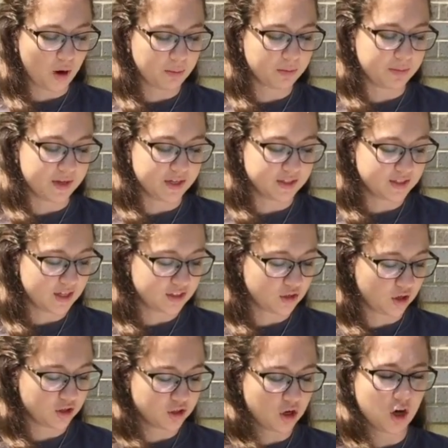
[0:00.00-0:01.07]
problem is, it's
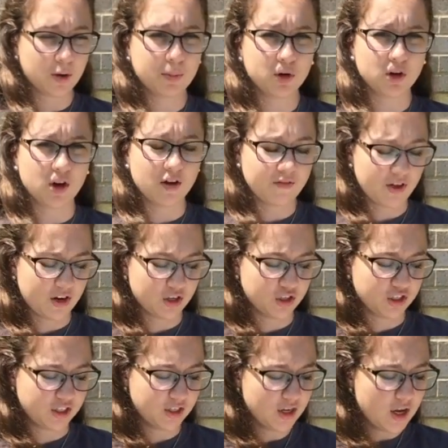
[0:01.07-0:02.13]
hard to harbor enough
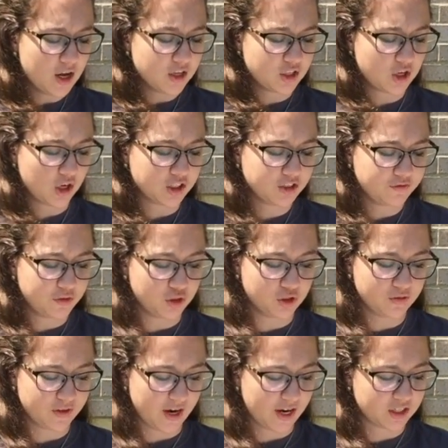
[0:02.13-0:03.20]
energy to cause the
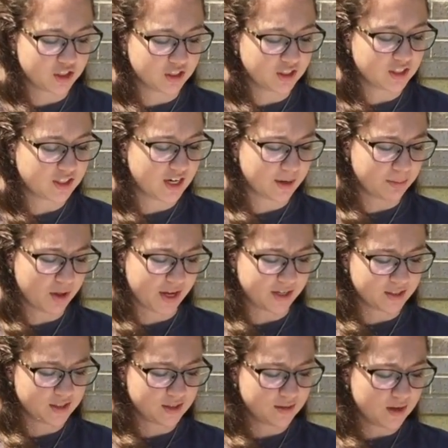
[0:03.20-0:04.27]
fusion reactions to take
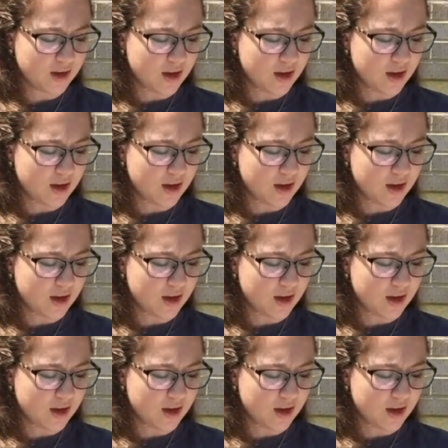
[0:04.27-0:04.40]
place.